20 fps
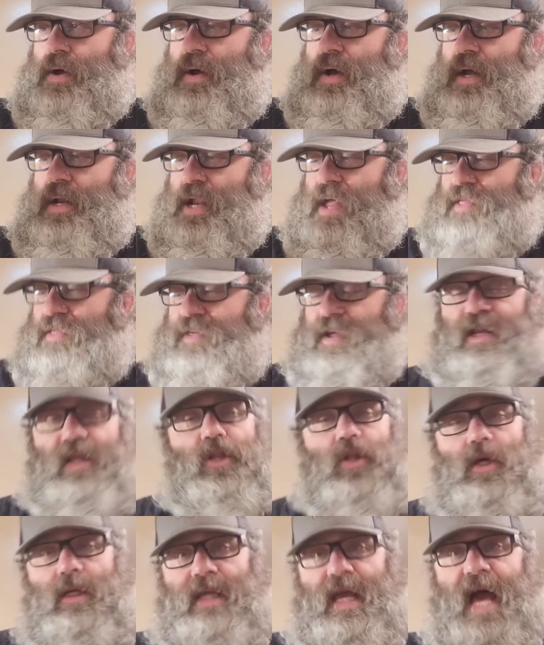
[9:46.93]
another thing to
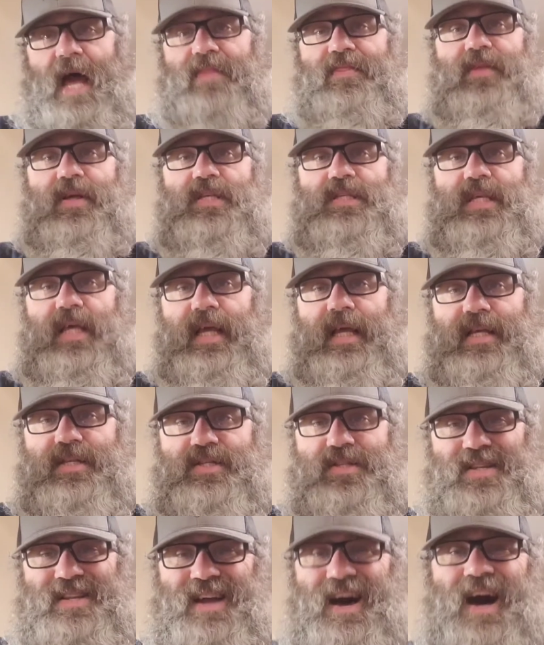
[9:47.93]
look at, this thing
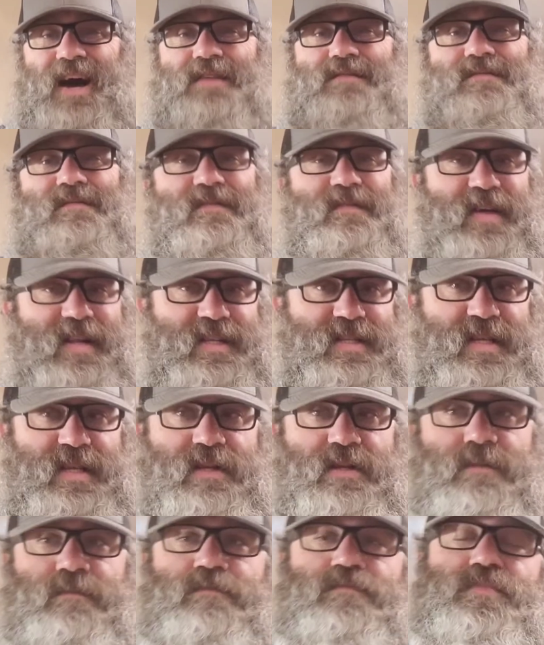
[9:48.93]
is not
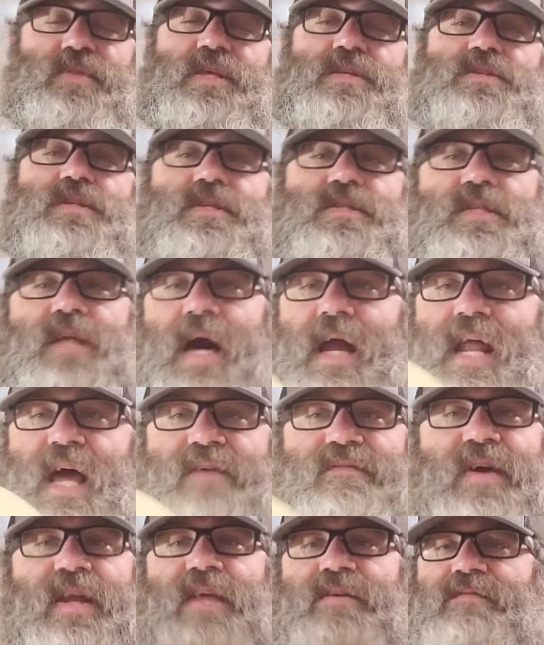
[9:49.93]
vented. This does not
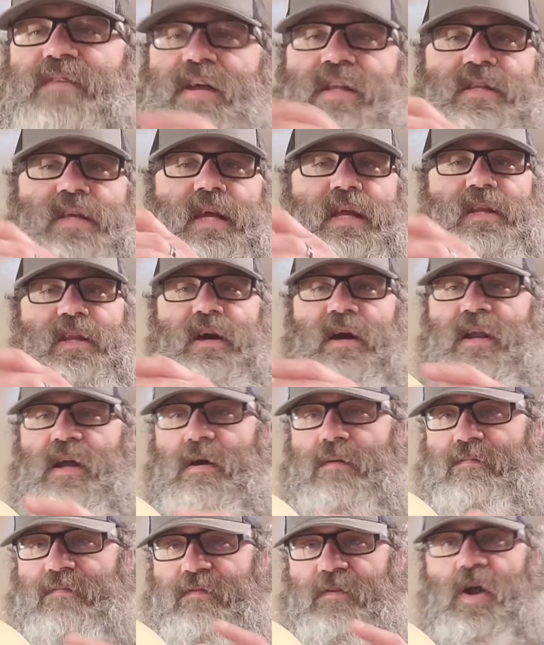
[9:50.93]
have any venting. None
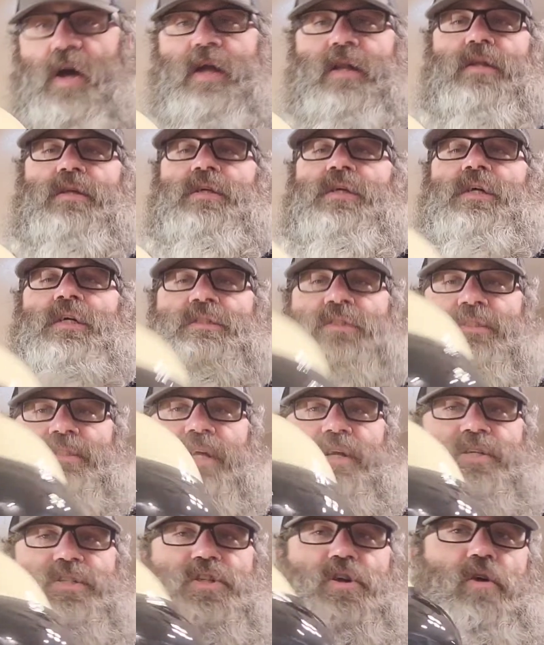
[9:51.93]
up front.
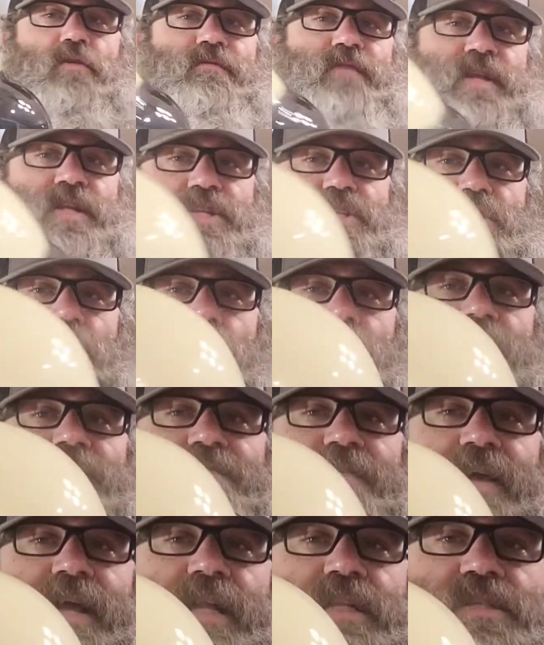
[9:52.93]
There's no Venturi
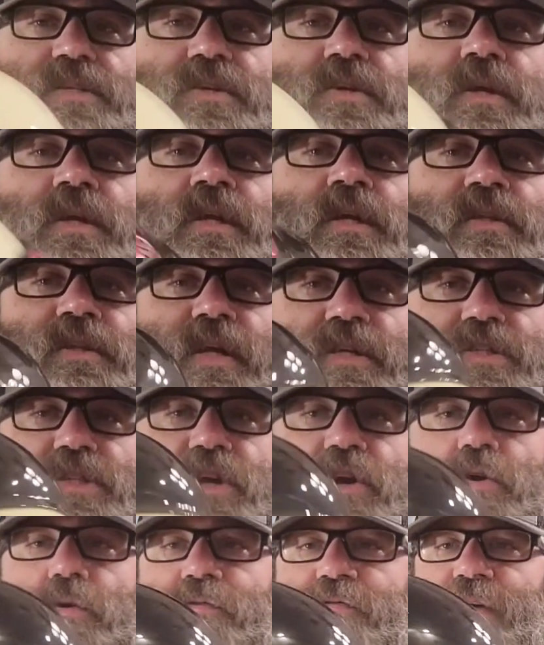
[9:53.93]
vent. There's
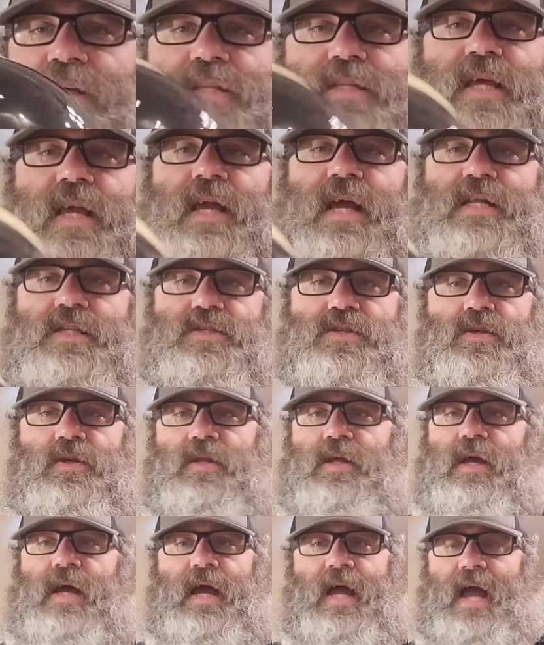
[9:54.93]
no venting
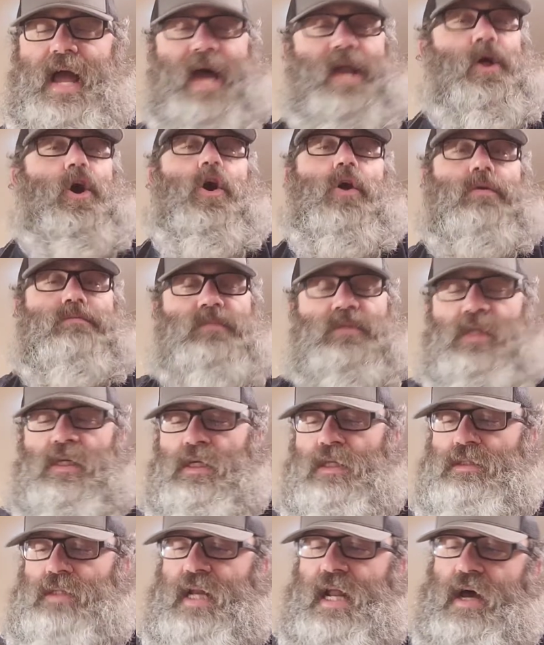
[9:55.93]
at all.
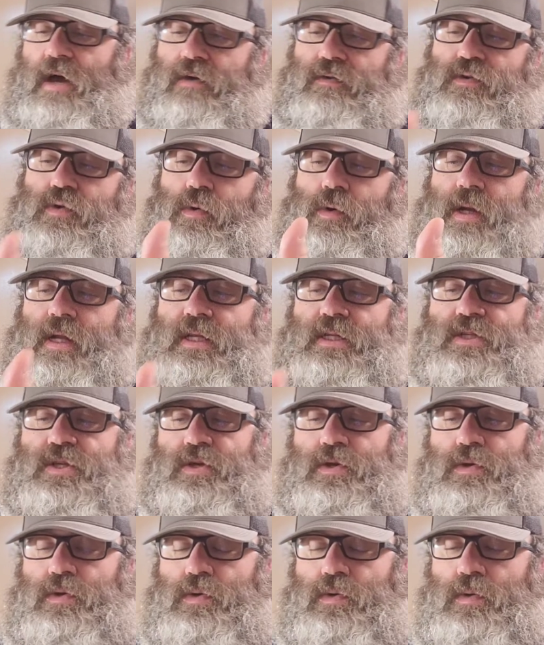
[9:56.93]
Now, according
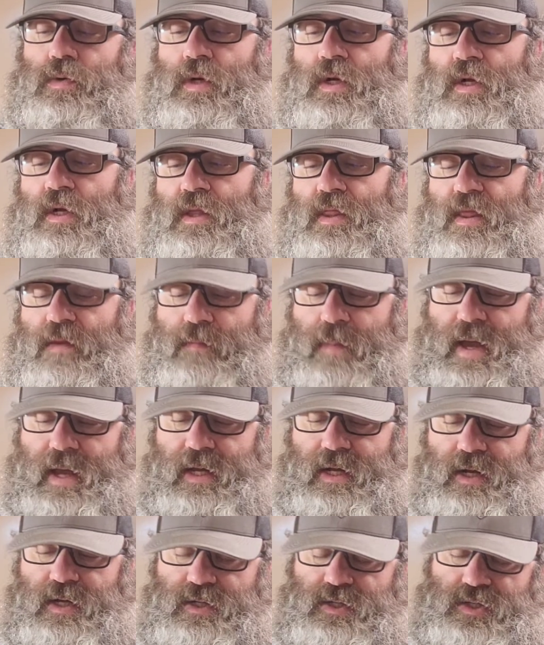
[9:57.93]
to The
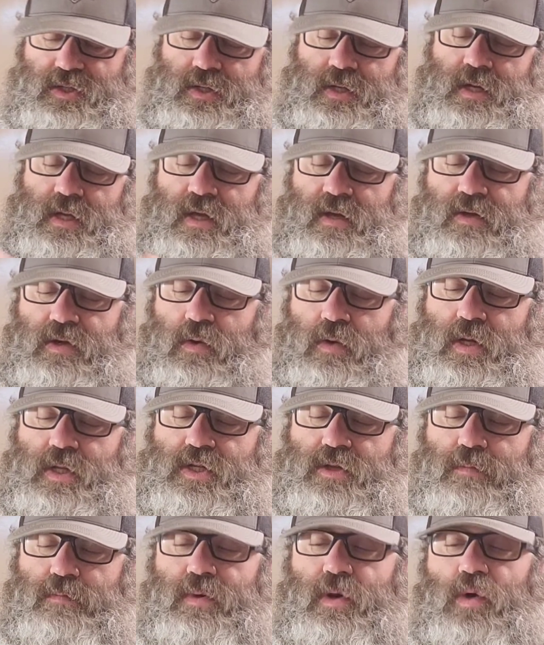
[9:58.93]
makers, according
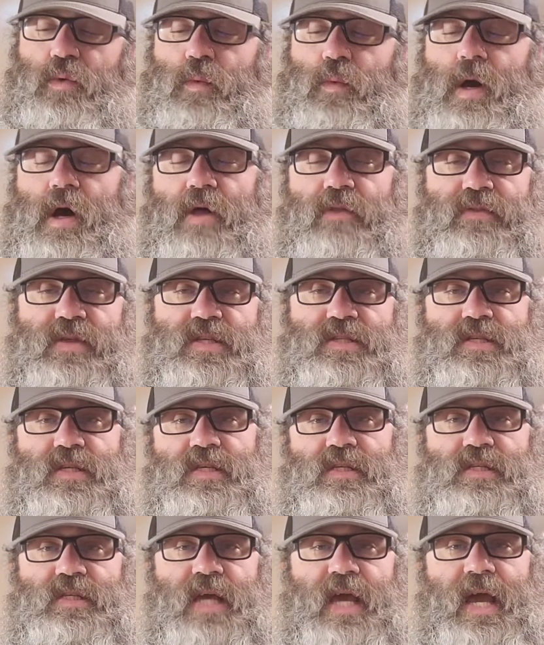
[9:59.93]
to Biltwell, this
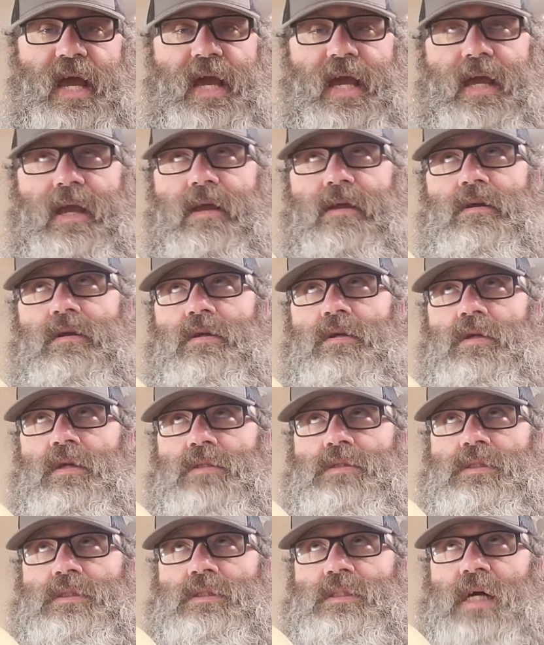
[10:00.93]
is
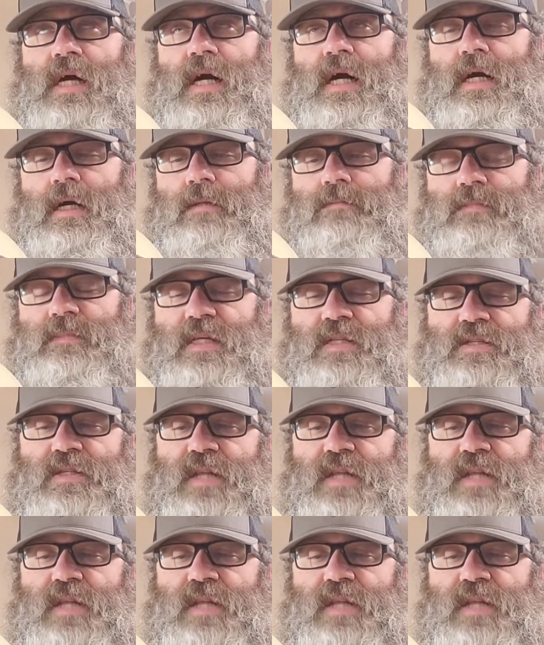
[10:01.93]
it's